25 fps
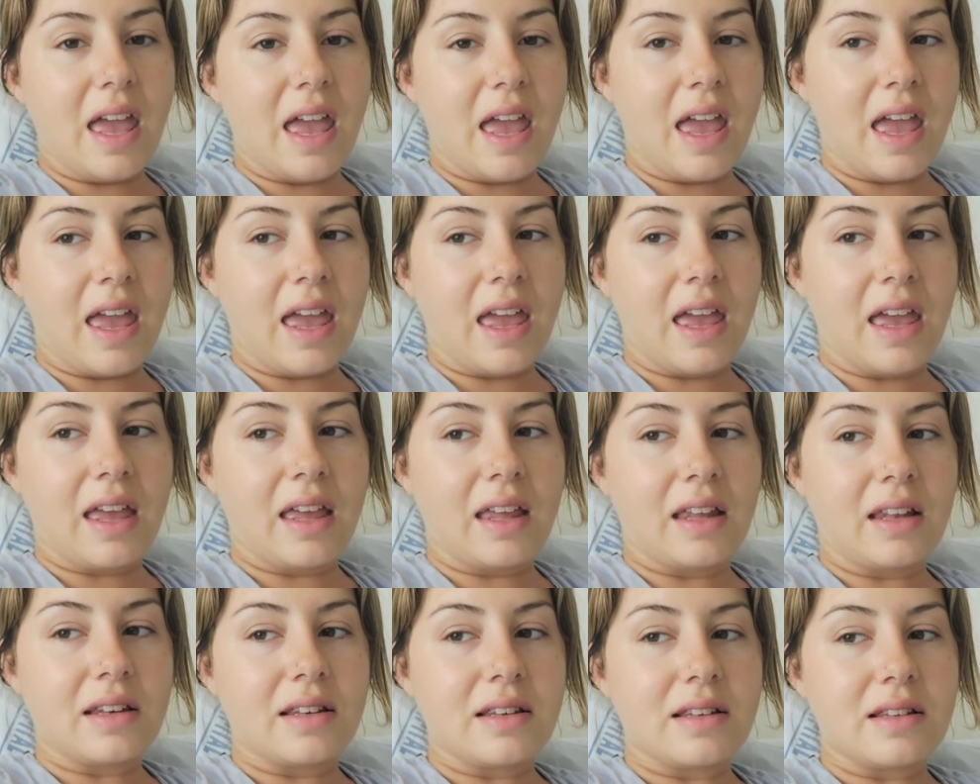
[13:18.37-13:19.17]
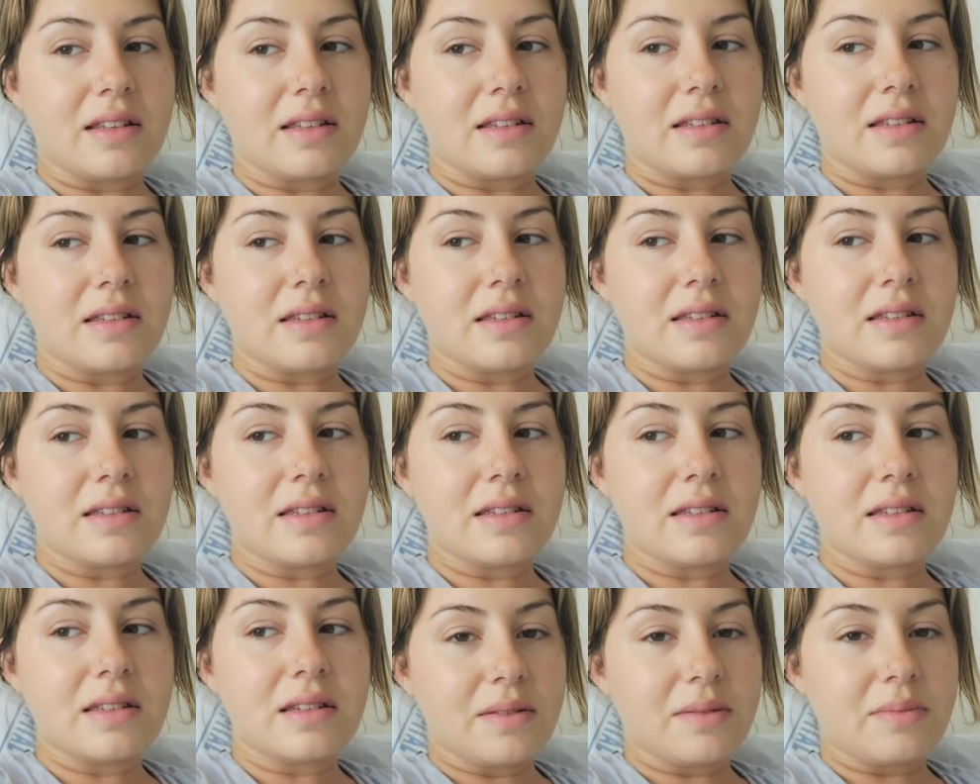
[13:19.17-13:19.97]
And
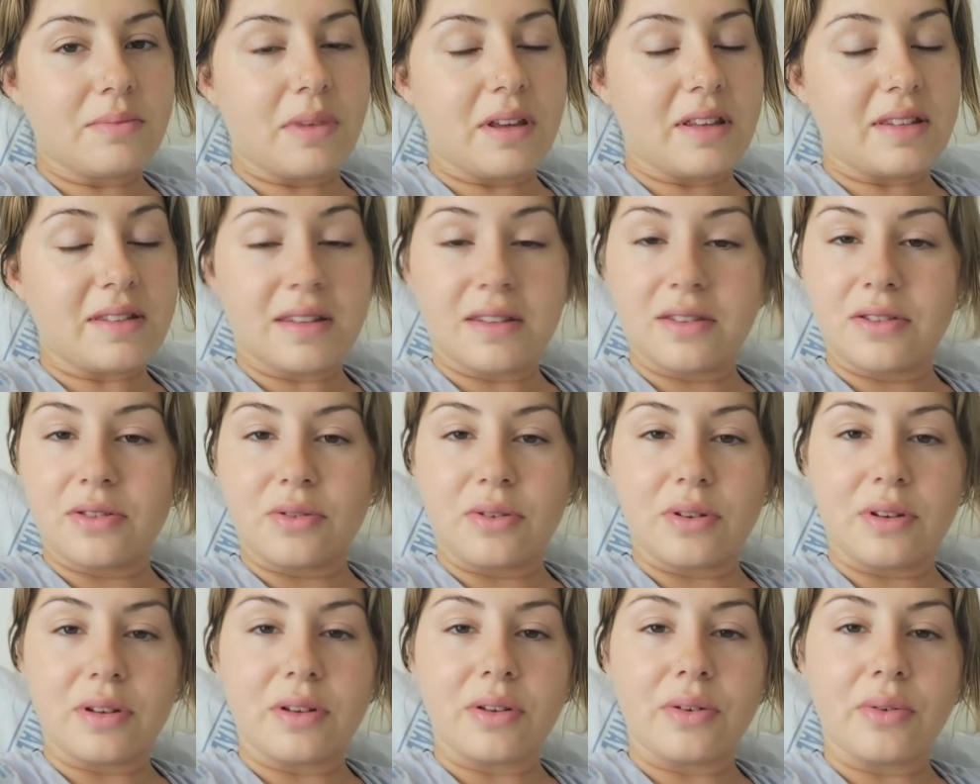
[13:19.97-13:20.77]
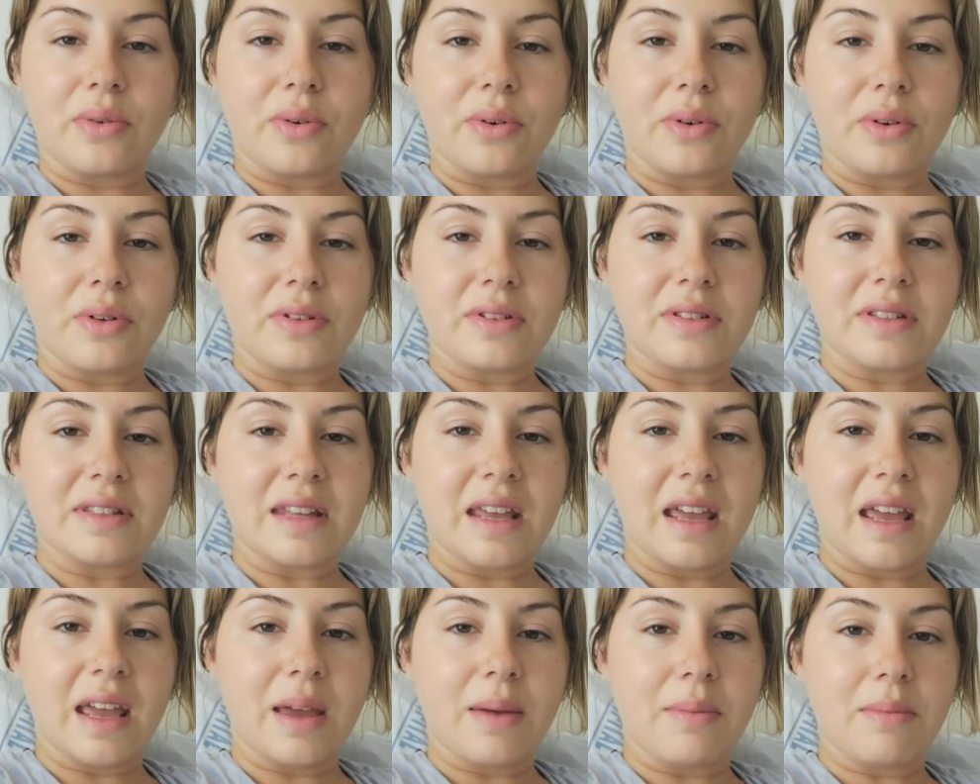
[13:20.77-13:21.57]
my sister-in-law
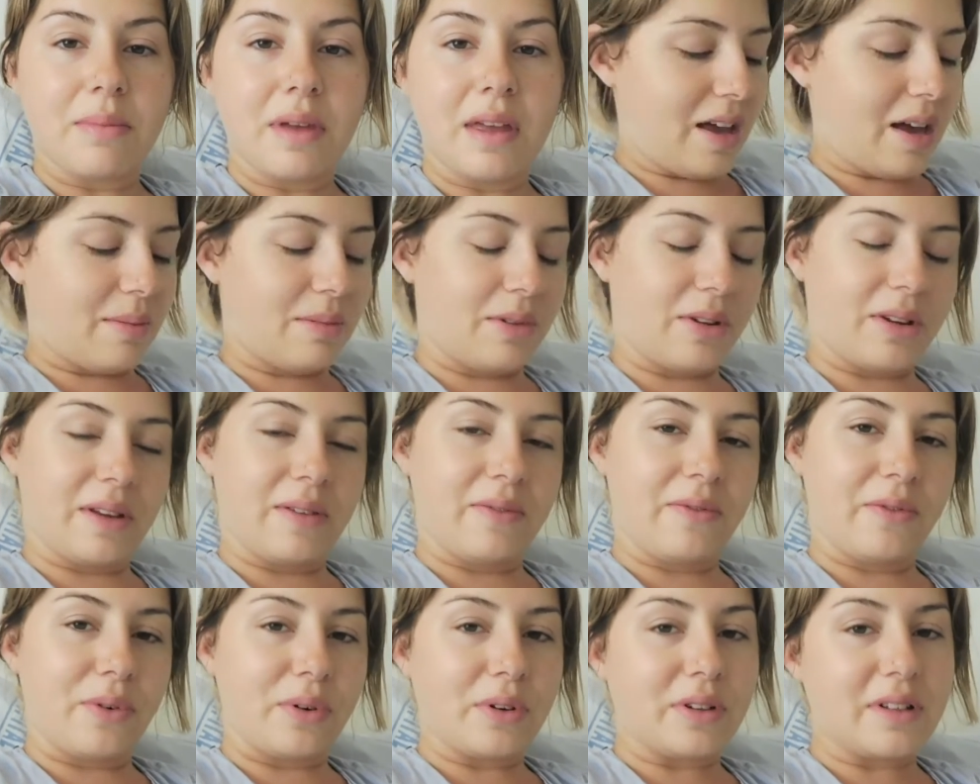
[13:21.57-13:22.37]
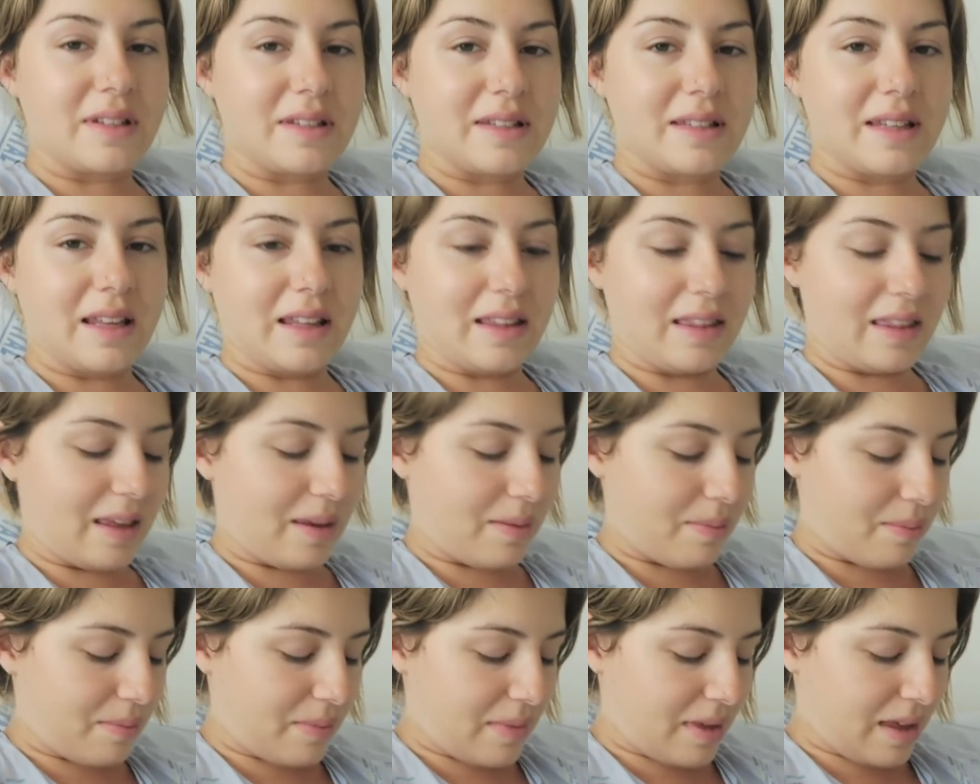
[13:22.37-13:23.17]
Sam, I'm looking forward to seeing
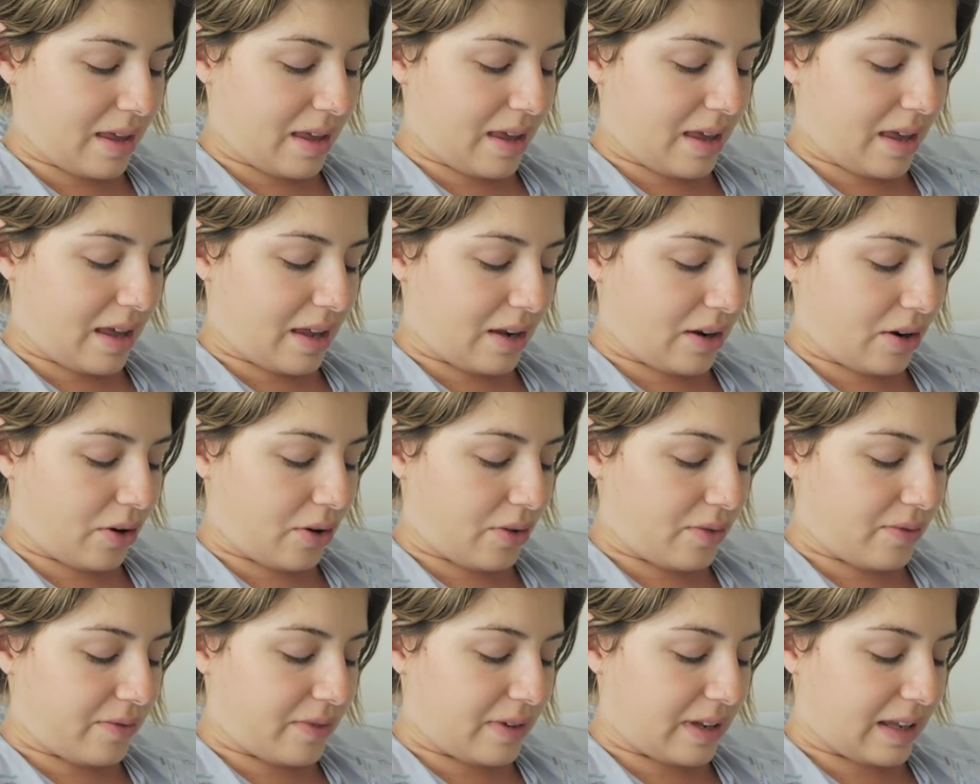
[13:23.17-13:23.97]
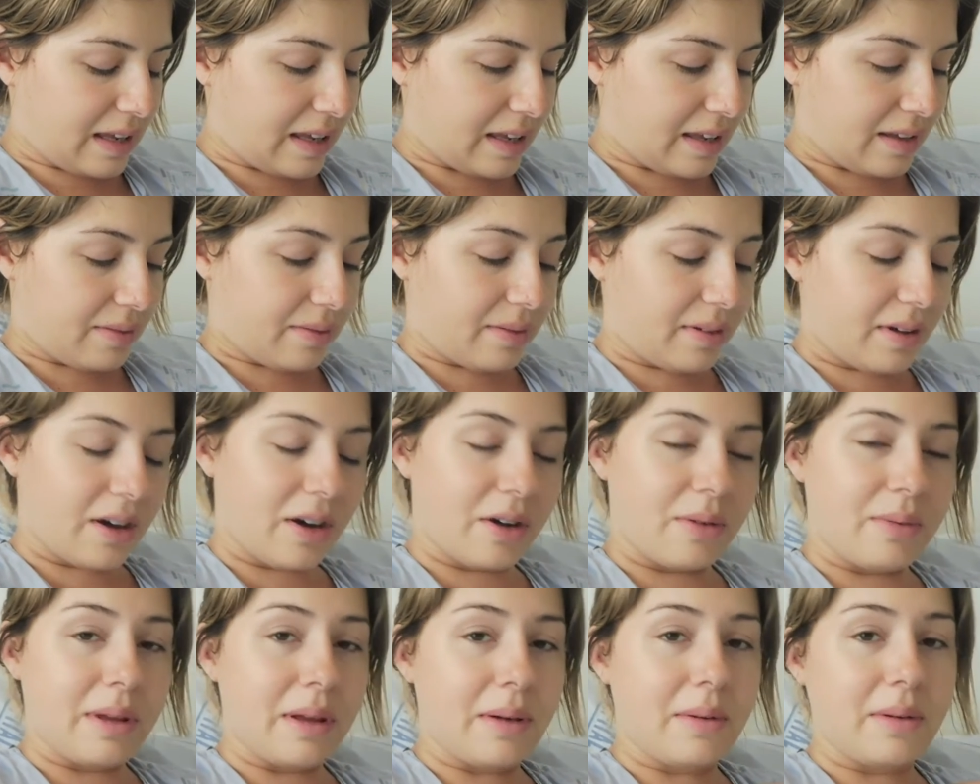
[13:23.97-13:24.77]
them, and hopefully I'll
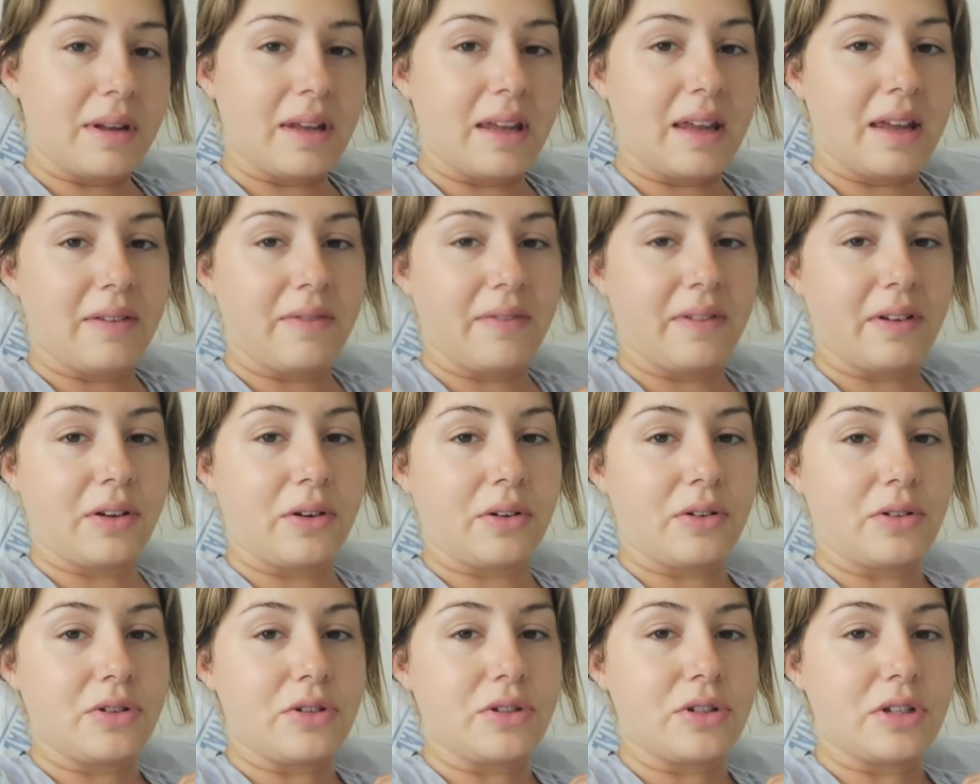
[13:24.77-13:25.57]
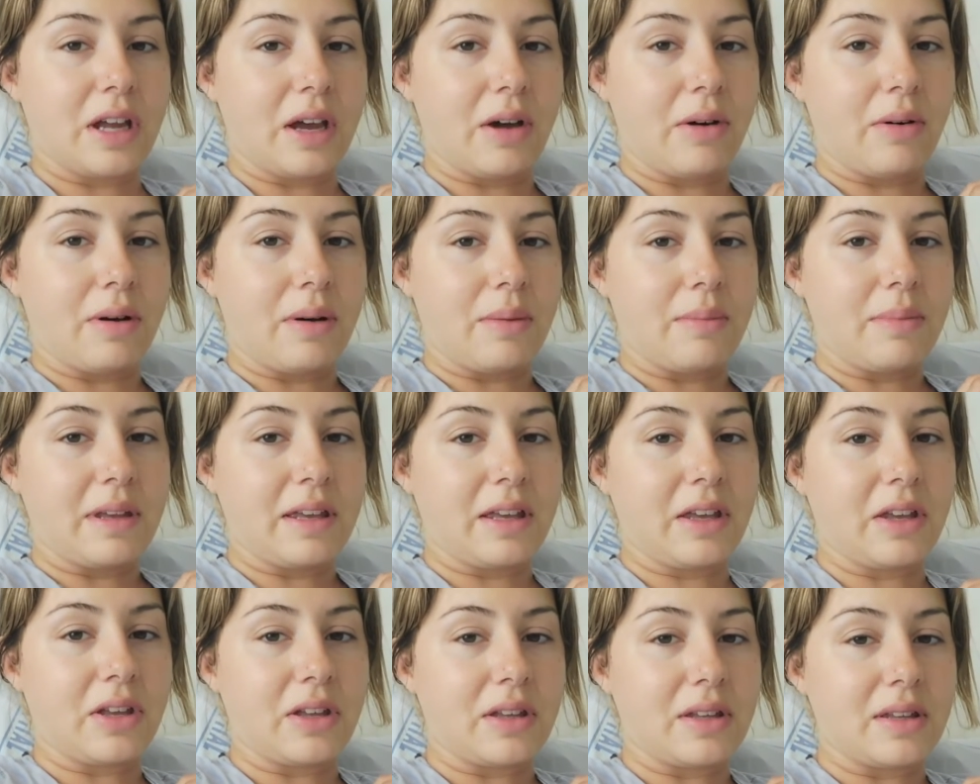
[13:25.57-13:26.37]
be able to have a good shower
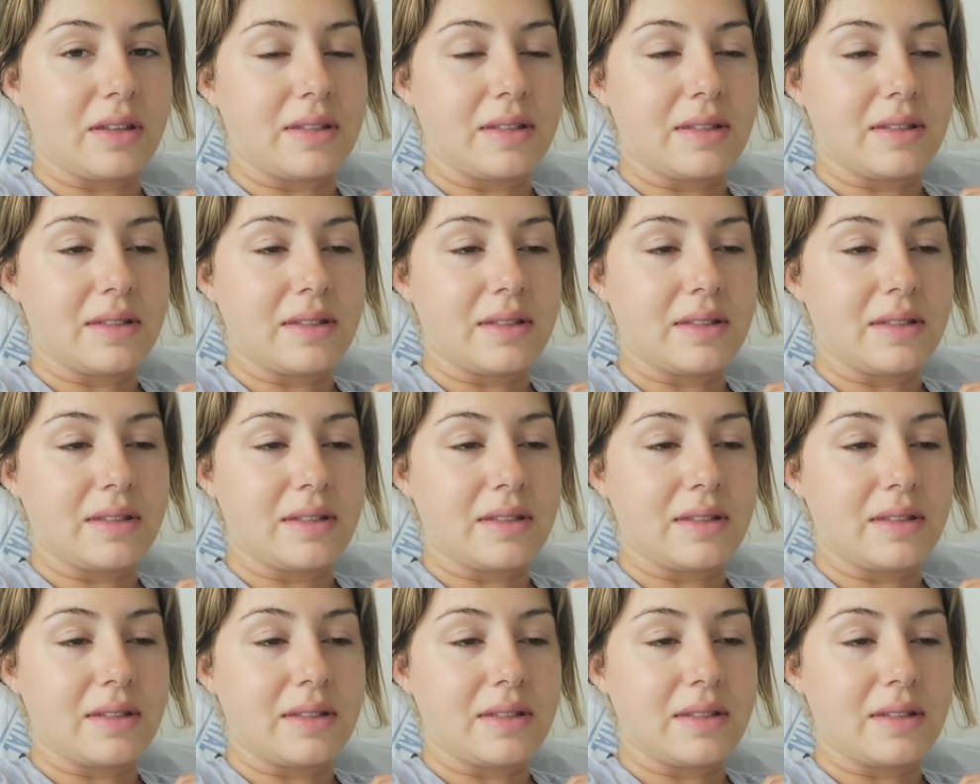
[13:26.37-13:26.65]
because